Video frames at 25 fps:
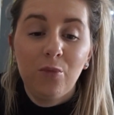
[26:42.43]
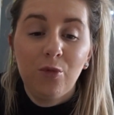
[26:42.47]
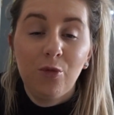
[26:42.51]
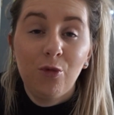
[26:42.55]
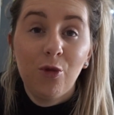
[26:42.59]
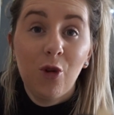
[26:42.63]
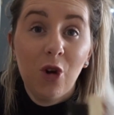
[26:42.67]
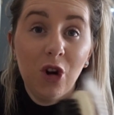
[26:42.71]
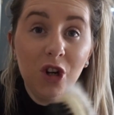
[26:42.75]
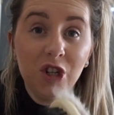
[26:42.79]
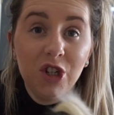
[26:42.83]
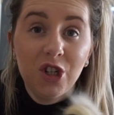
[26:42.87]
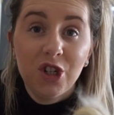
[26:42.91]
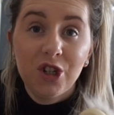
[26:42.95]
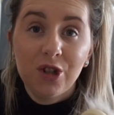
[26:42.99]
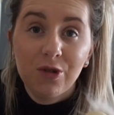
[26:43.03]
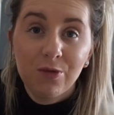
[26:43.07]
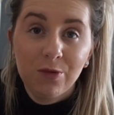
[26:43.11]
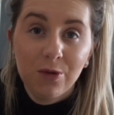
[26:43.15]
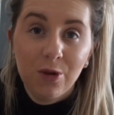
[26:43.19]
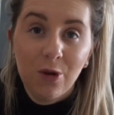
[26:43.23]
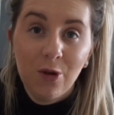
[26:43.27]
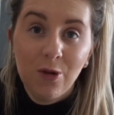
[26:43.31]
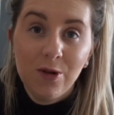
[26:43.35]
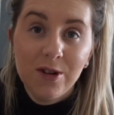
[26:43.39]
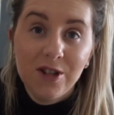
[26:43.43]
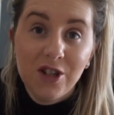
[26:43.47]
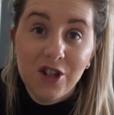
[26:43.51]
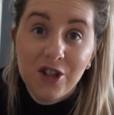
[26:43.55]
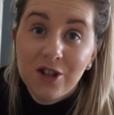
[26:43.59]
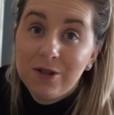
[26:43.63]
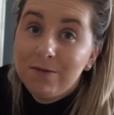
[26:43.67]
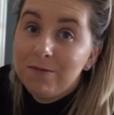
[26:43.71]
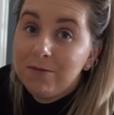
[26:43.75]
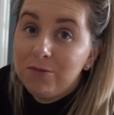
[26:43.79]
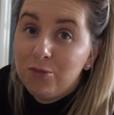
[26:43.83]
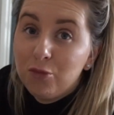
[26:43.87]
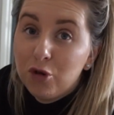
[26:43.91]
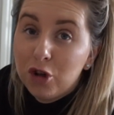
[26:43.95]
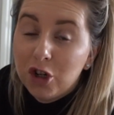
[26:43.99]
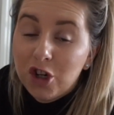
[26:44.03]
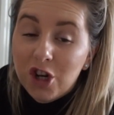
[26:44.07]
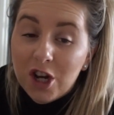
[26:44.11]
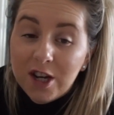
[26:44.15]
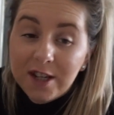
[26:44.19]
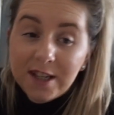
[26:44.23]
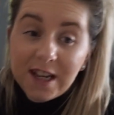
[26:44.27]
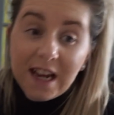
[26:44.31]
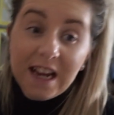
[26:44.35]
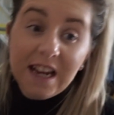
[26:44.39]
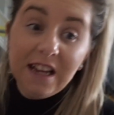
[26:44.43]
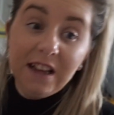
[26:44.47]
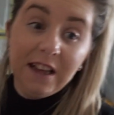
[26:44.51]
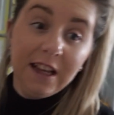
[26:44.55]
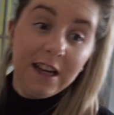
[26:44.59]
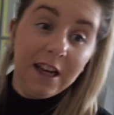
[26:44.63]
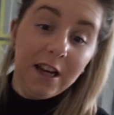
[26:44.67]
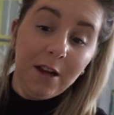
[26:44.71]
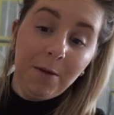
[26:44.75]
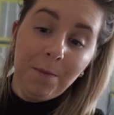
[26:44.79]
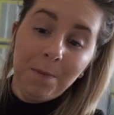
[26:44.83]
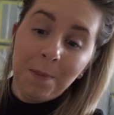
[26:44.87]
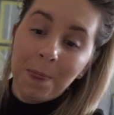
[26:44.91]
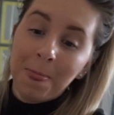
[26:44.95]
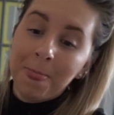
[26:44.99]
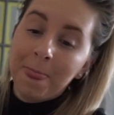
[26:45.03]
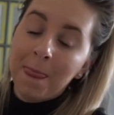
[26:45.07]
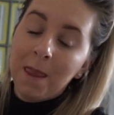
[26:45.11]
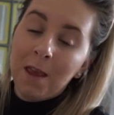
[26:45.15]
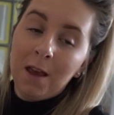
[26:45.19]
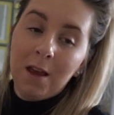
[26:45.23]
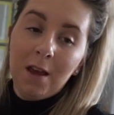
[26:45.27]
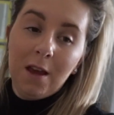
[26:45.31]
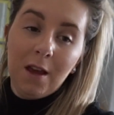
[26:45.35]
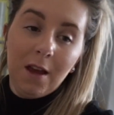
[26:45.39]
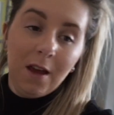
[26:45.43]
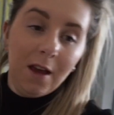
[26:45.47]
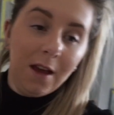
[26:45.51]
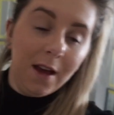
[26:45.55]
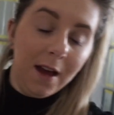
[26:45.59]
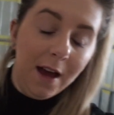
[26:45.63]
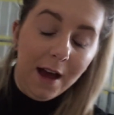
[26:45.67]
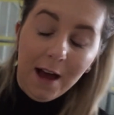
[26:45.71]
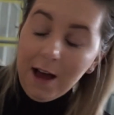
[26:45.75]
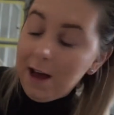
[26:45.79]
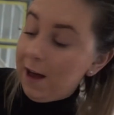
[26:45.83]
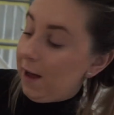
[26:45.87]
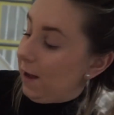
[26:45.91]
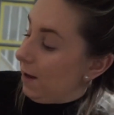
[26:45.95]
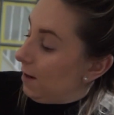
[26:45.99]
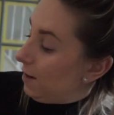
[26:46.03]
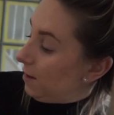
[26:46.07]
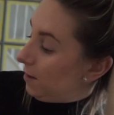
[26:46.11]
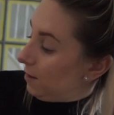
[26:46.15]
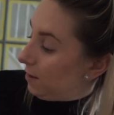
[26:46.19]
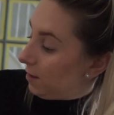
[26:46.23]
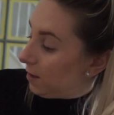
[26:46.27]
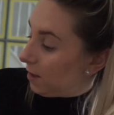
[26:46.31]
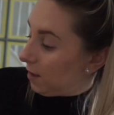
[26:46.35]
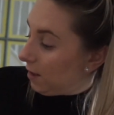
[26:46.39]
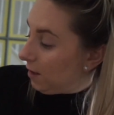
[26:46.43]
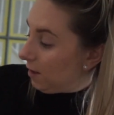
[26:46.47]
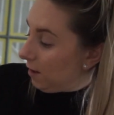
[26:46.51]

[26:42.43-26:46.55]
brush. We always brush her daily, and